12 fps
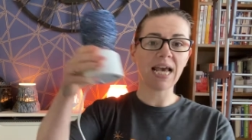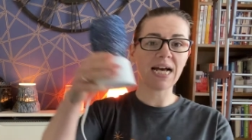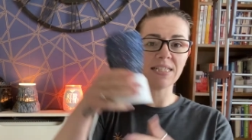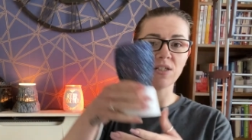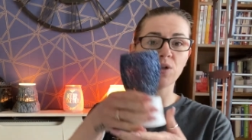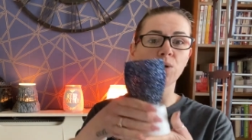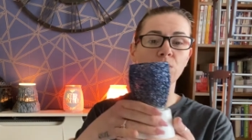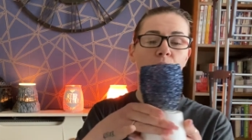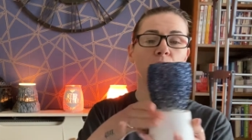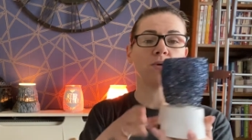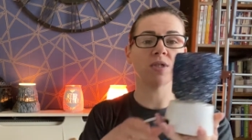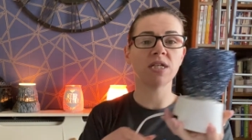it has a
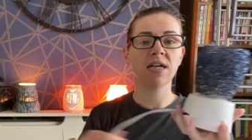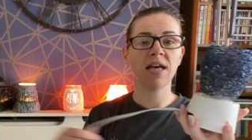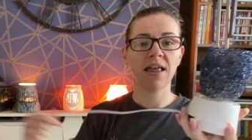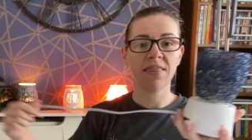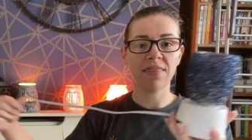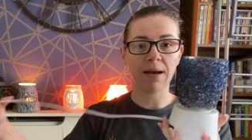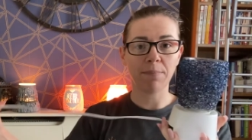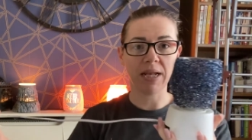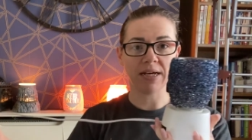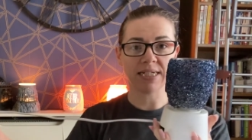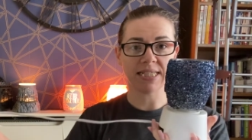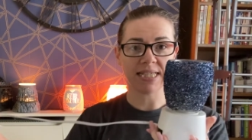cord that
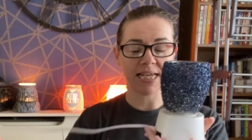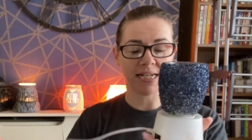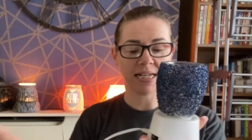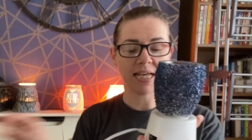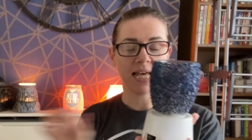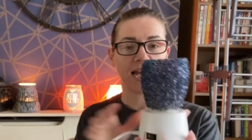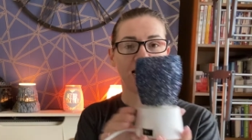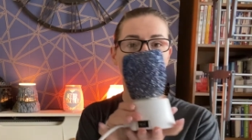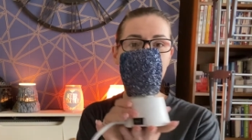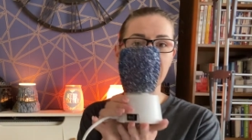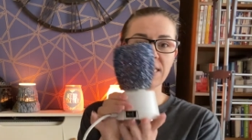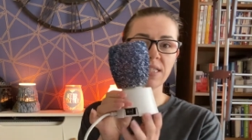plugs in, and
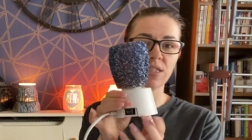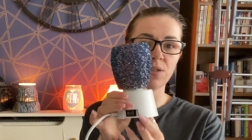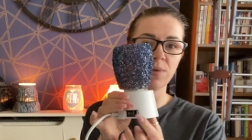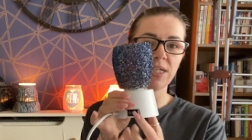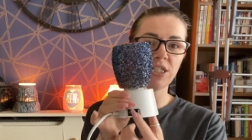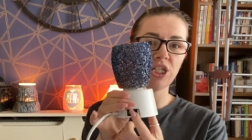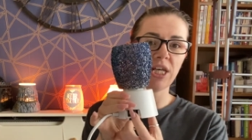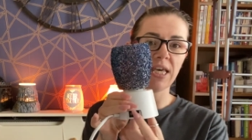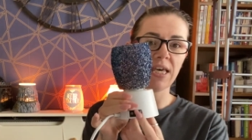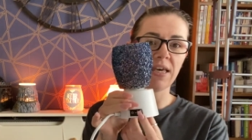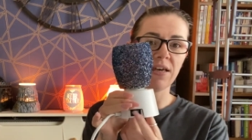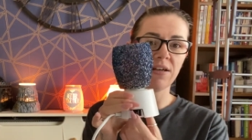it has a switch
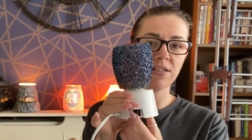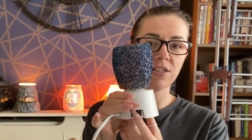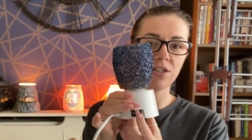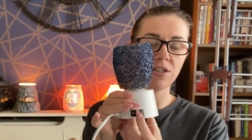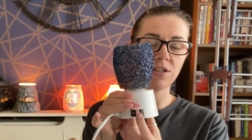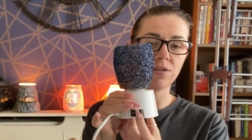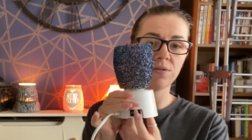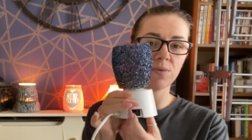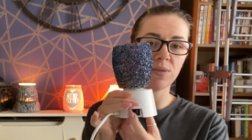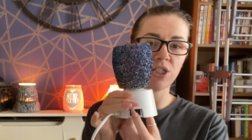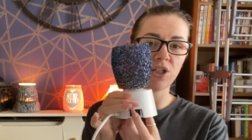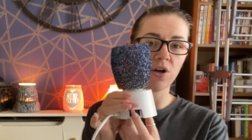here to
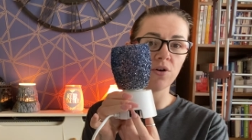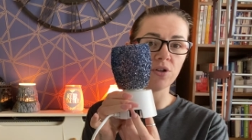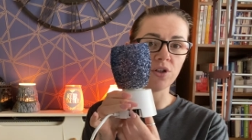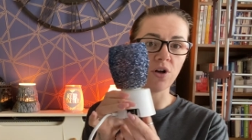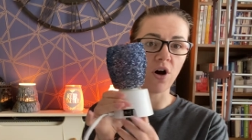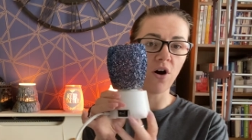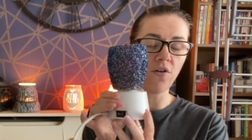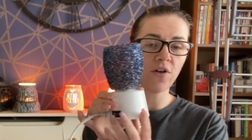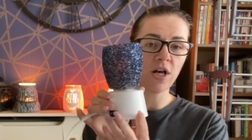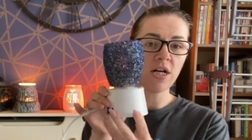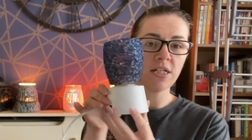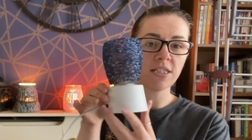switch it on and off.
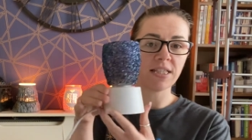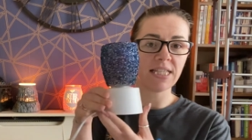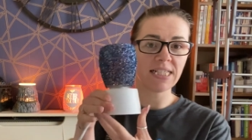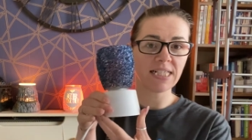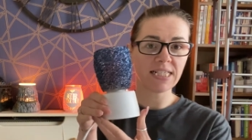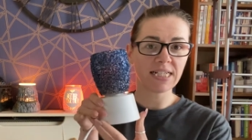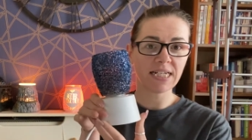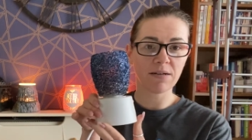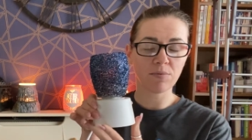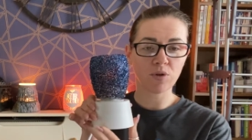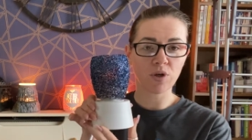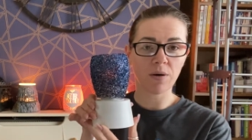So this is the
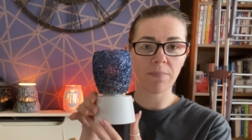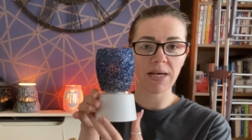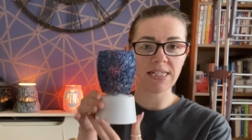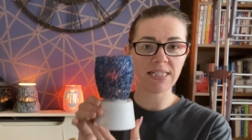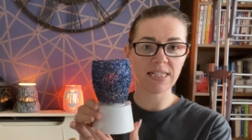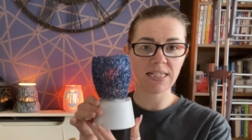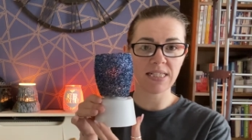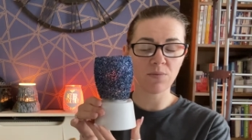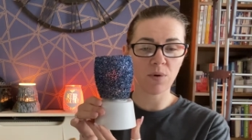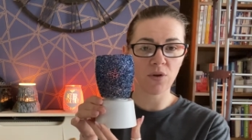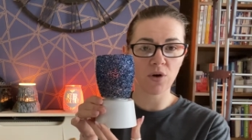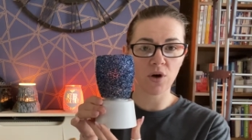tabletop base. This is the
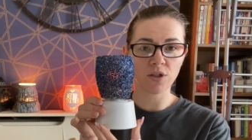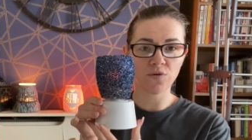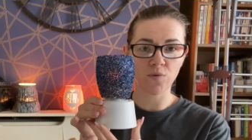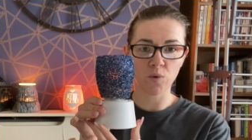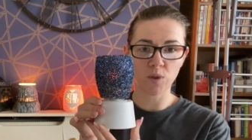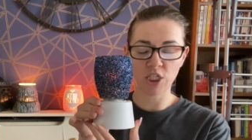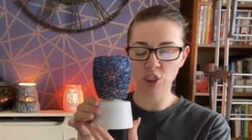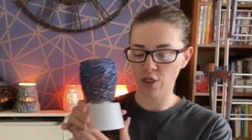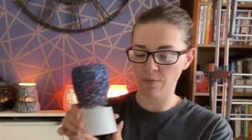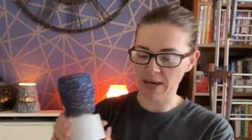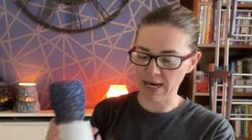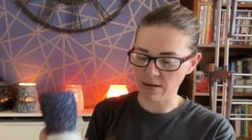one that costs
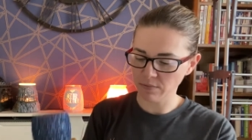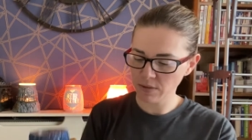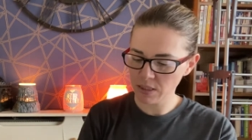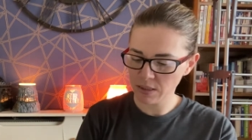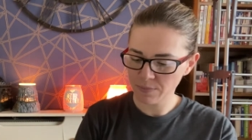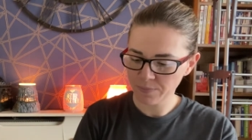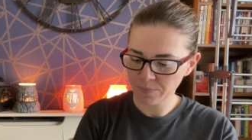£42.